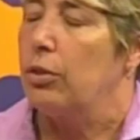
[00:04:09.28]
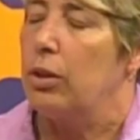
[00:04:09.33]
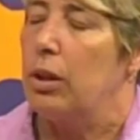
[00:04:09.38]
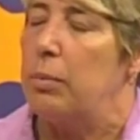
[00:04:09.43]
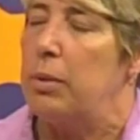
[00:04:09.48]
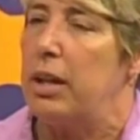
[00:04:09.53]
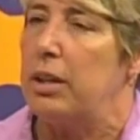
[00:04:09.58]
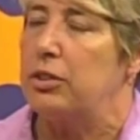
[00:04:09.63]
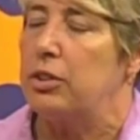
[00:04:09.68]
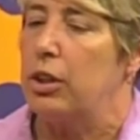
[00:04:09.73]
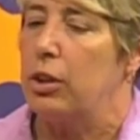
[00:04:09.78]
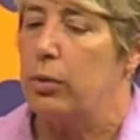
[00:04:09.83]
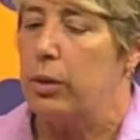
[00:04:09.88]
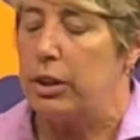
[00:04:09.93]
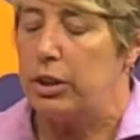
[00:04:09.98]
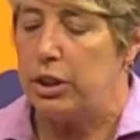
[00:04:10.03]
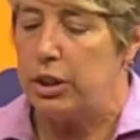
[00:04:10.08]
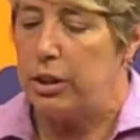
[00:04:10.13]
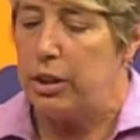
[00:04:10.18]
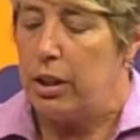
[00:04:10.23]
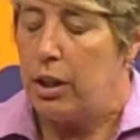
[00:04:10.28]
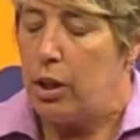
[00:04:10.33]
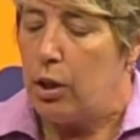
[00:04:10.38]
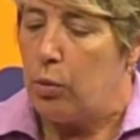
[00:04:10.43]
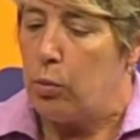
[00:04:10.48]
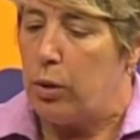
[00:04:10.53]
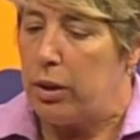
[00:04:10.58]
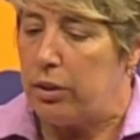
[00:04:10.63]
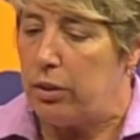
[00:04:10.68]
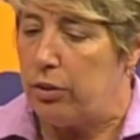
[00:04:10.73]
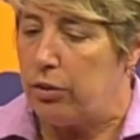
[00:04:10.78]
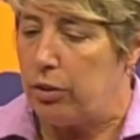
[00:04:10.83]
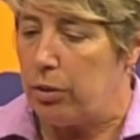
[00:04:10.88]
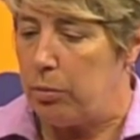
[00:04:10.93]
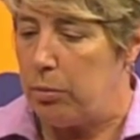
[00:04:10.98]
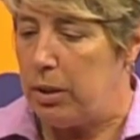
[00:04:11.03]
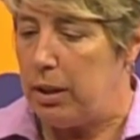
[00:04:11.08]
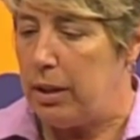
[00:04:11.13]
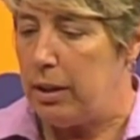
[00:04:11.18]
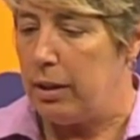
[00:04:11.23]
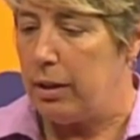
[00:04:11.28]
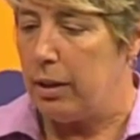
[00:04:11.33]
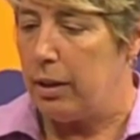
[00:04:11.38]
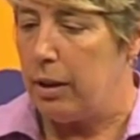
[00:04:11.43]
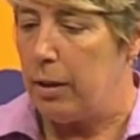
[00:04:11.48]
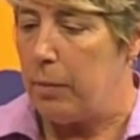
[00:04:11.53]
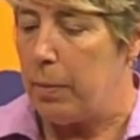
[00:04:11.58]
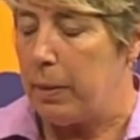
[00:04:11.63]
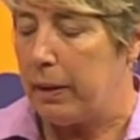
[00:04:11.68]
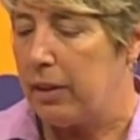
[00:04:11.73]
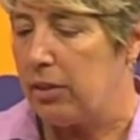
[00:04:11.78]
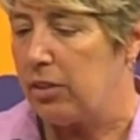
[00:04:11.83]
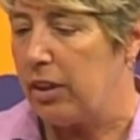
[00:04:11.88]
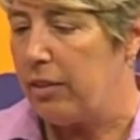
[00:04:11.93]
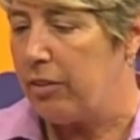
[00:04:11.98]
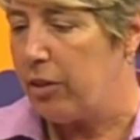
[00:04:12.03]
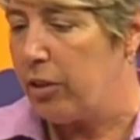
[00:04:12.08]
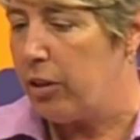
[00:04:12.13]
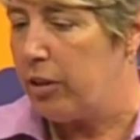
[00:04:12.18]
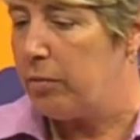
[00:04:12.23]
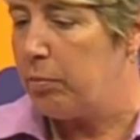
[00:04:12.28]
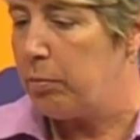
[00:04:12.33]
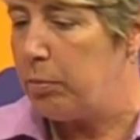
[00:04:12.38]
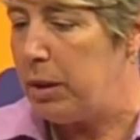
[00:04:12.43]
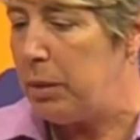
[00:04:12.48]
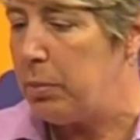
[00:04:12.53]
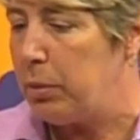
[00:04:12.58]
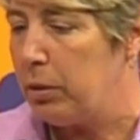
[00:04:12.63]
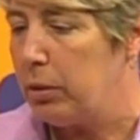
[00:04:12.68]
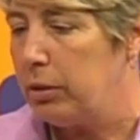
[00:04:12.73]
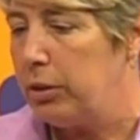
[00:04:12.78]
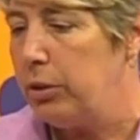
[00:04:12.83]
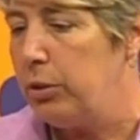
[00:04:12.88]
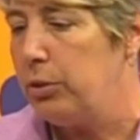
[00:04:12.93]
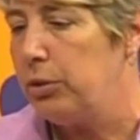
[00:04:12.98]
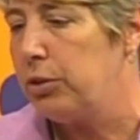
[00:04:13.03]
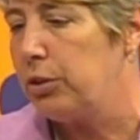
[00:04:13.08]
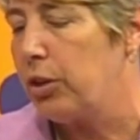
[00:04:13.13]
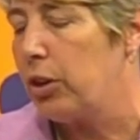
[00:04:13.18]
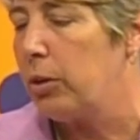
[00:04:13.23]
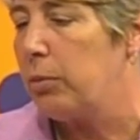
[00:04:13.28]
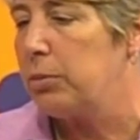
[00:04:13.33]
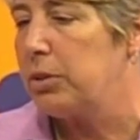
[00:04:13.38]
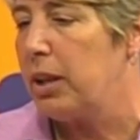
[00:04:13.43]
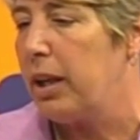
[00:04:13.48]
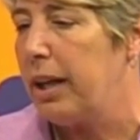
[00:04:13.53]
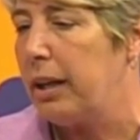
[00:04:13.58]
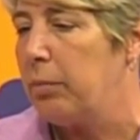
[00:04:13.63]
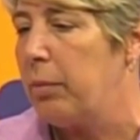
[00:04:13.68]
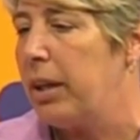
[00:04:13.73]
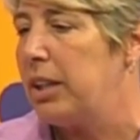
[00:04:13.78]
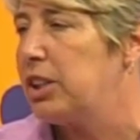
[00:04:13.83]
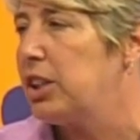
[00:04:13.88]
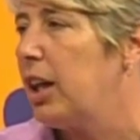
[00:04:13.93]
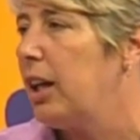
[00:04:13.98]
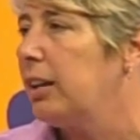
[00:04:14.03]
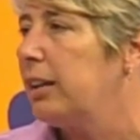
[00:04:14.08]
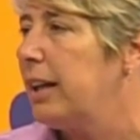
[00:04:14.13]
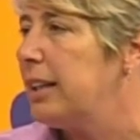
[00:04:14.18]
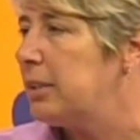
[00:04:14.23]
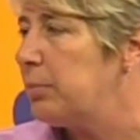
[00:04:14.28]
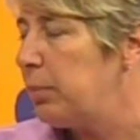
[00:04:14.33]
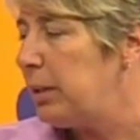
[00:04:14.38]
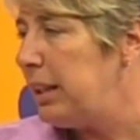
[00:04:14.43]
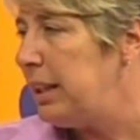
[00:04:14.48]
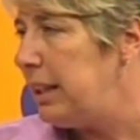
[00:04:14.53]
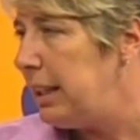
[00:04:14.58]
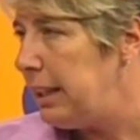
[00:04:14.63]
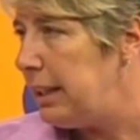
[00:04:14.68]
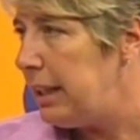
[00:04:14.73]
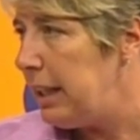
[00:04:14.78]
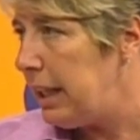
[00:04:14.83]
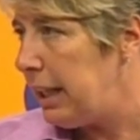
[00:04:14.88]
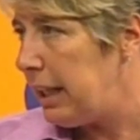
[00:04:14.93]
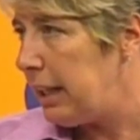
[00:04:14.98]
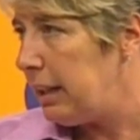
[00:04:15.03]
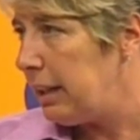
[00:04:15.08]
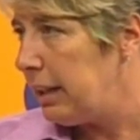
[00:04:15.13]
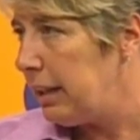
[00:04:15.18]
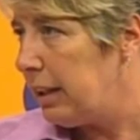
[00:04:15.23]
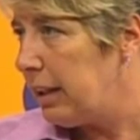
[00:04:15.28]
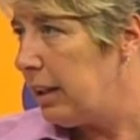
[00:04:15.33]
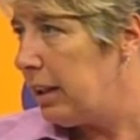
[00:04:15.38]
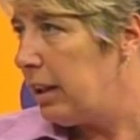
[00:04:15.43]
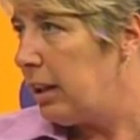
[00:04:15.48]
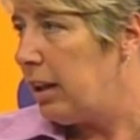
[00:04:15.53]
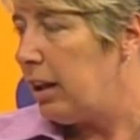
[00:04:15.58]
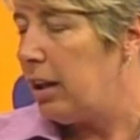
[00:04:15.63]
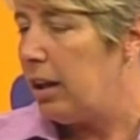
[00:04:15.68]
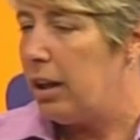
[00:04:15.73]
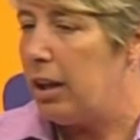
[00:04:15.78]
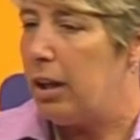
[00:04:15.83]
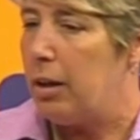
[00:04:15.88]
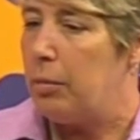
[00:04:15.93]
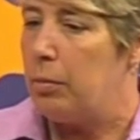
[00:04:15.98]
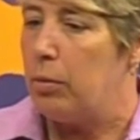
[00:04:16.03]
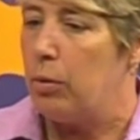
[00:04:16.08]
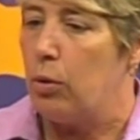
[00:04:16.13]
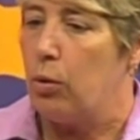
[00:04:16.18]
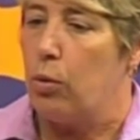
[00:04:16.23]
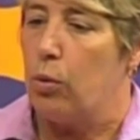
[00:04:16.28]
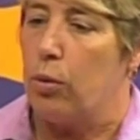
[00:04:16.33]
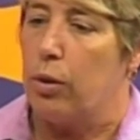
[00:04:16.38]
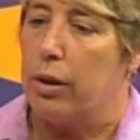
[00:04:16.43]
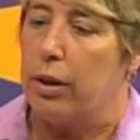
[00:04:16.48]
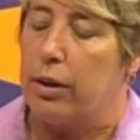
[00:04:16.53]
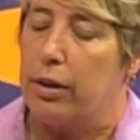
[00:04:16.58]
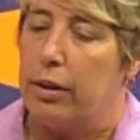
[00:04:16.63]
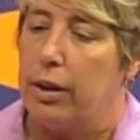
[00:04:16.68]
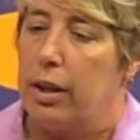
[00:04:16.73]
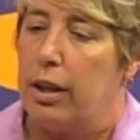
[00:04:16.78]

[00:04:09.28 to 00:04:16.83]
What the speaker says: let me ask you a question. What does it mean, because I've heard people use terms like my child has PDD, or